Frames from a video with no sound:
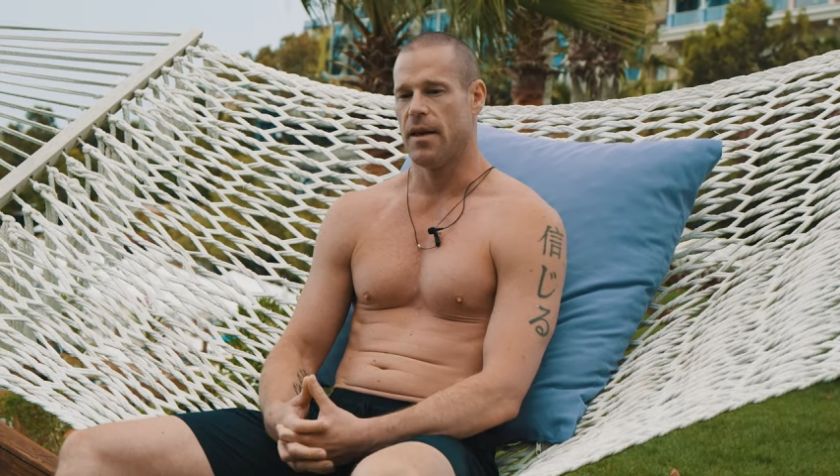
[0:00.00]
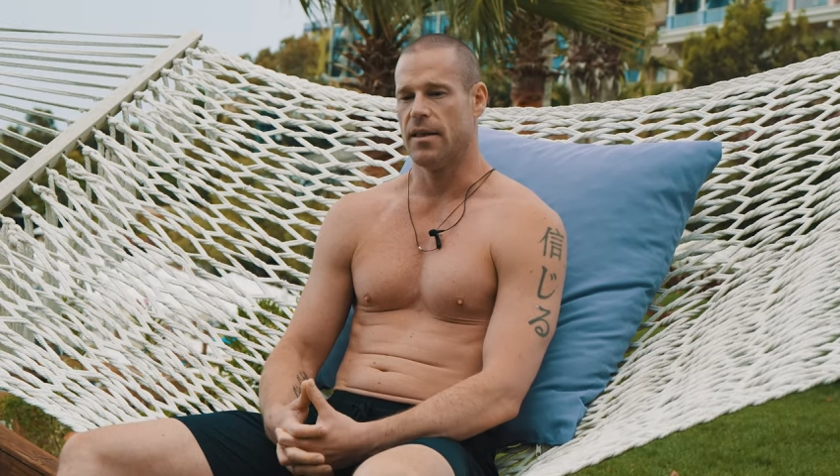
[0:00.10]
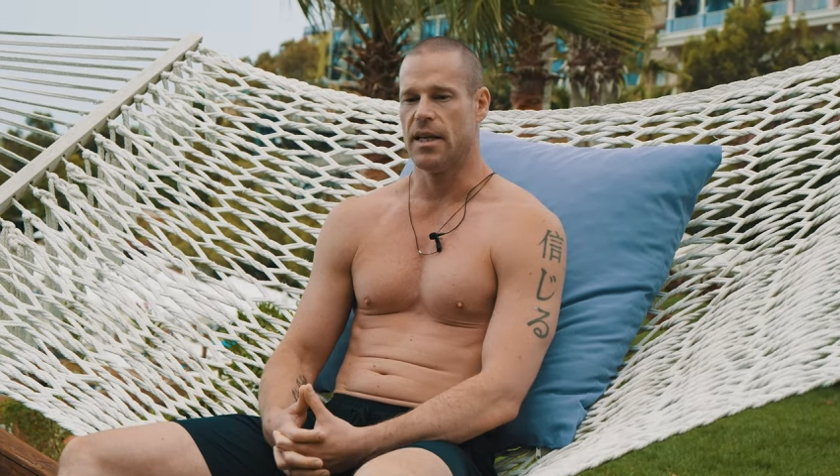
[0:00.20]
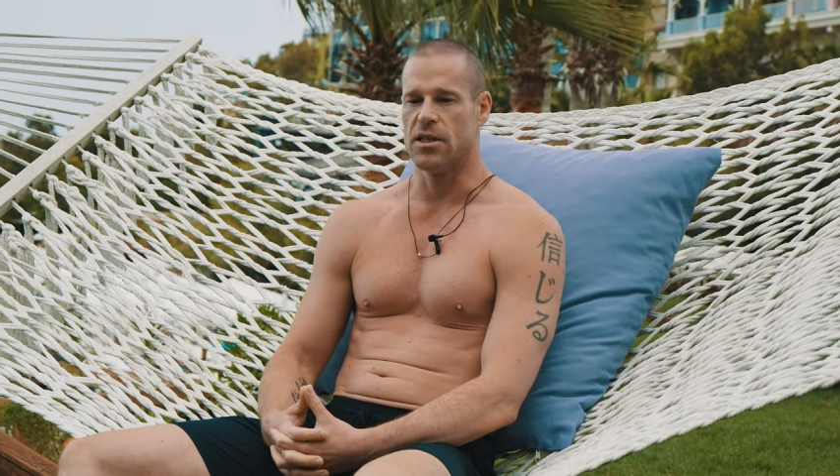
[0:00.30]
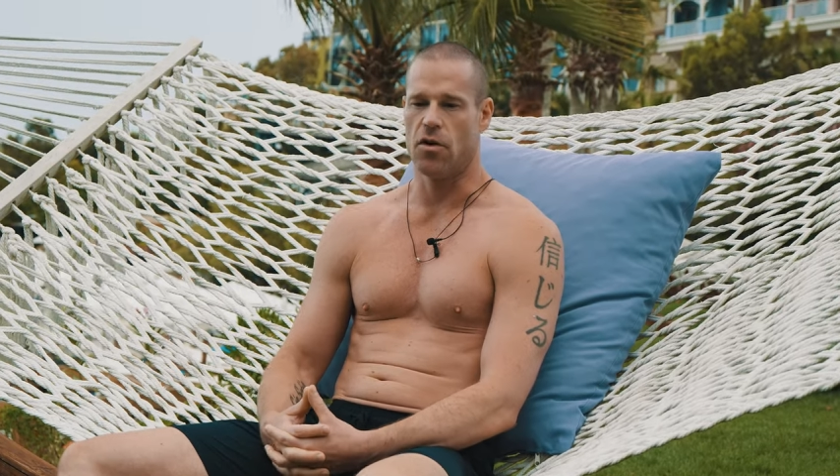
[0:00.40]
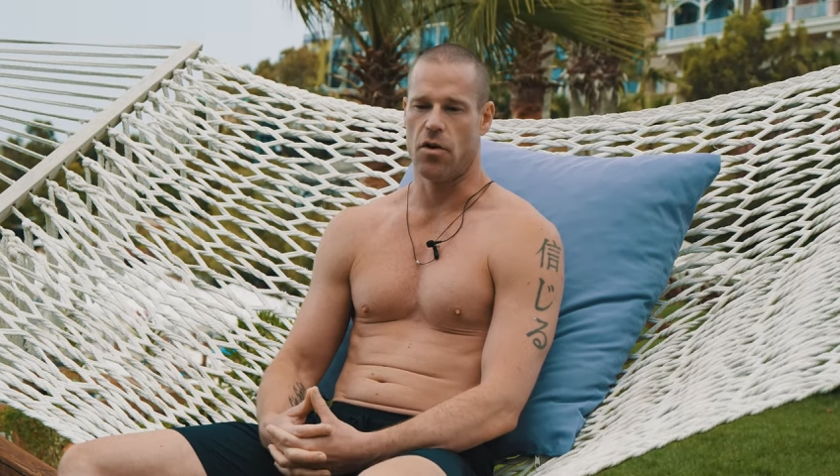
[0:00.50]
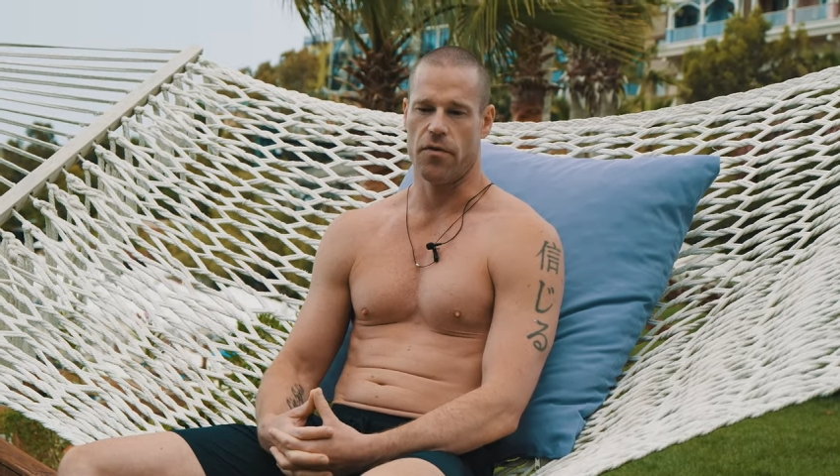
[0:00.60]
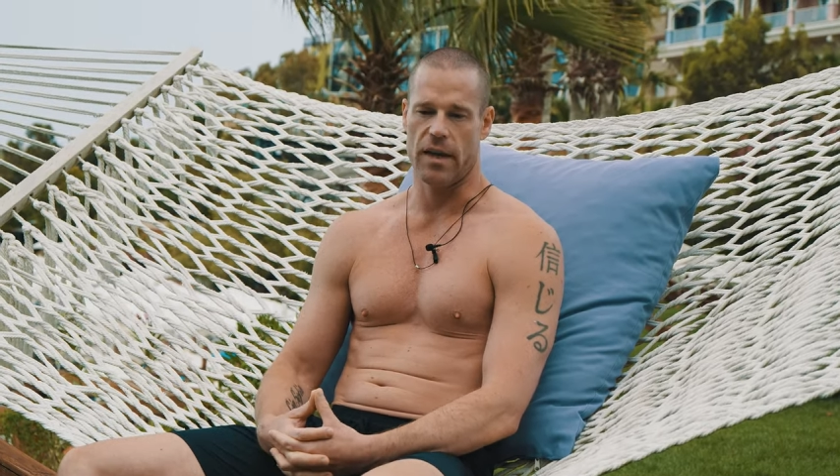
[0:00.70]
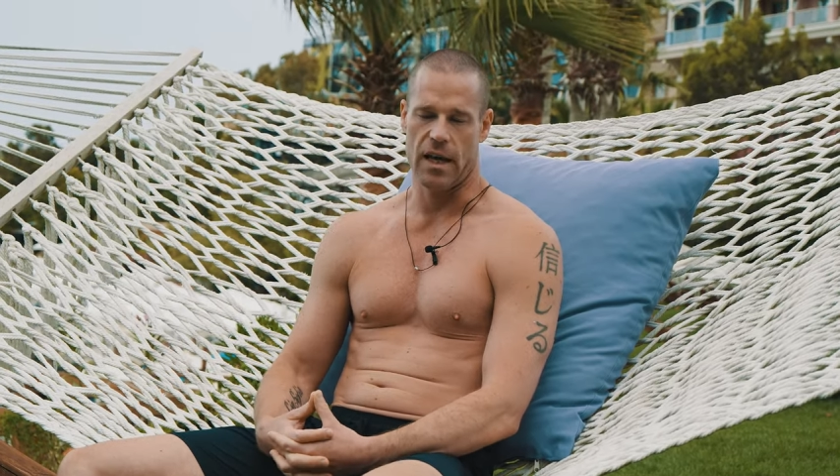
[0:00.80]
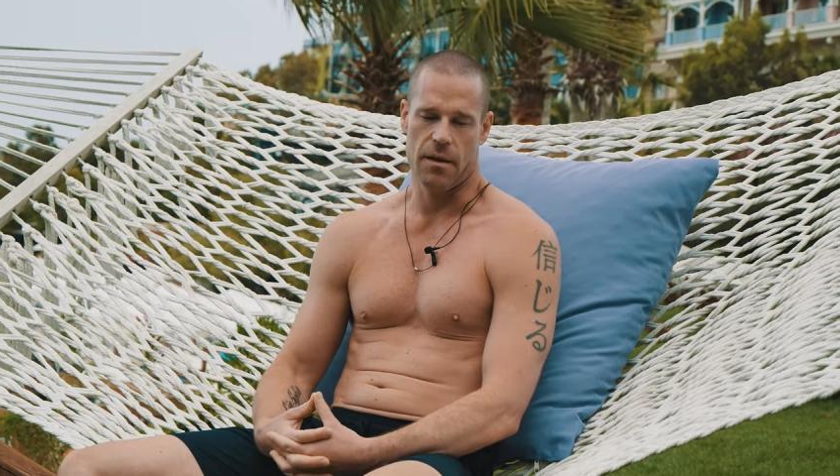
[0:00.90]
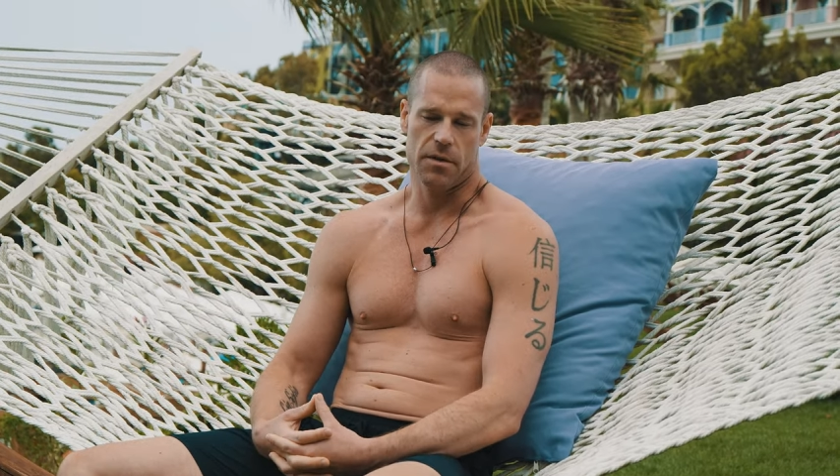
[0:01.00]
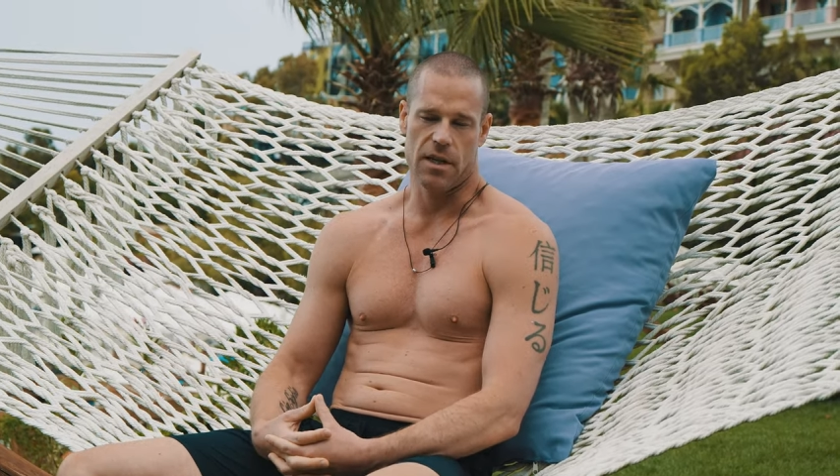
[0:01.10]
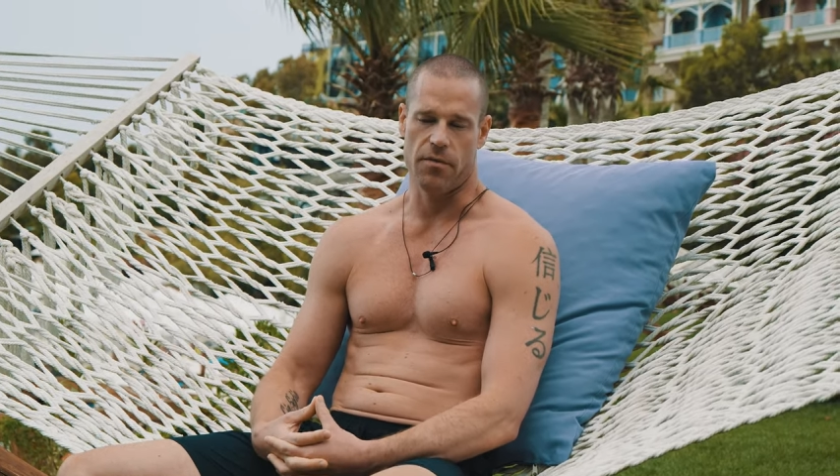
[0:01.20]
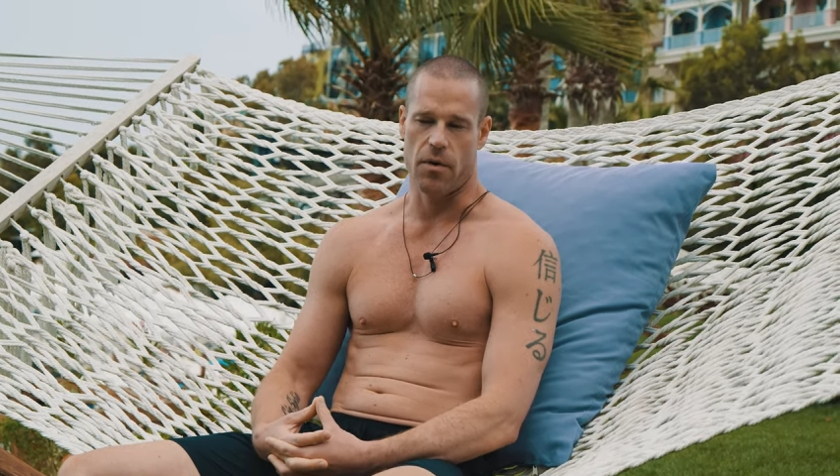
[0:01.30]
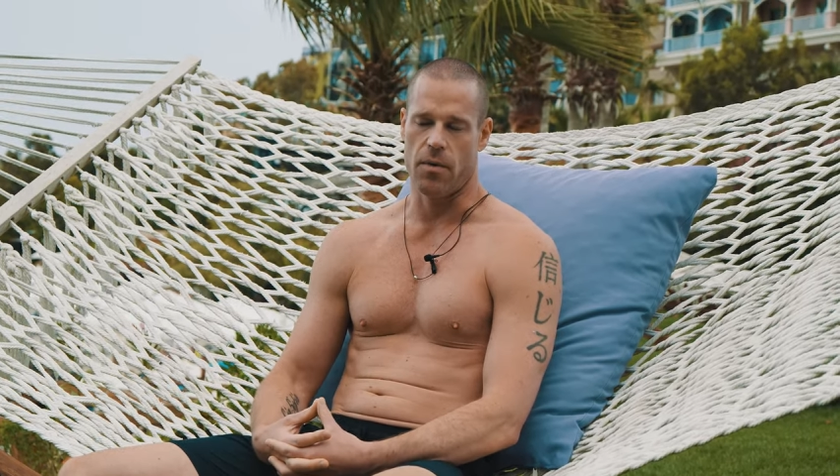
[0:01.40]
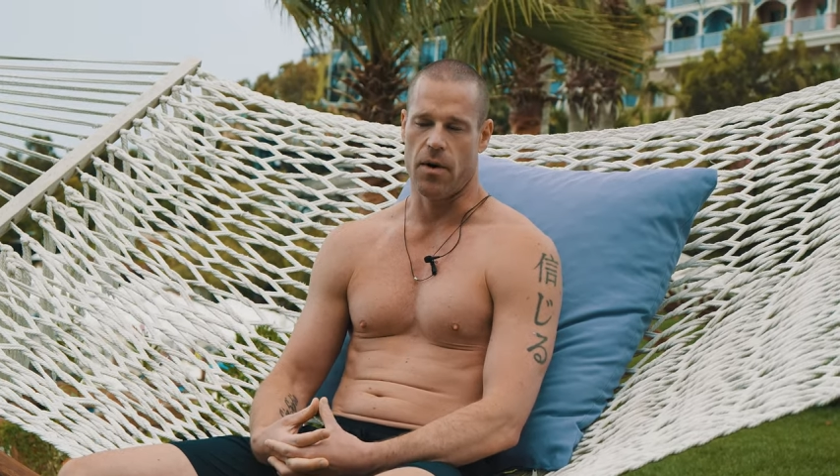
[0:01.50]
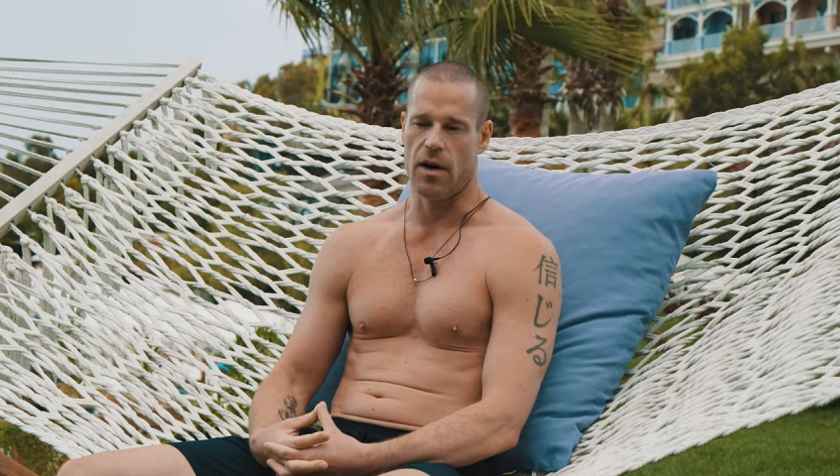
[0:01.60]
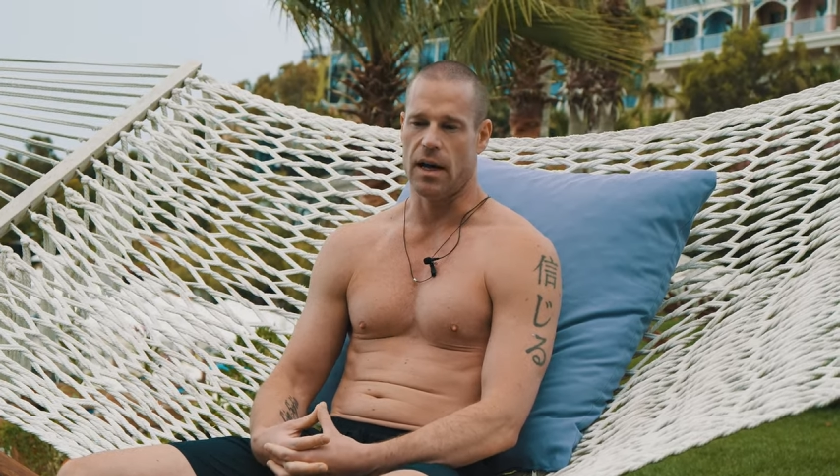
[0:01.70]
and there's a lot of games everywhere,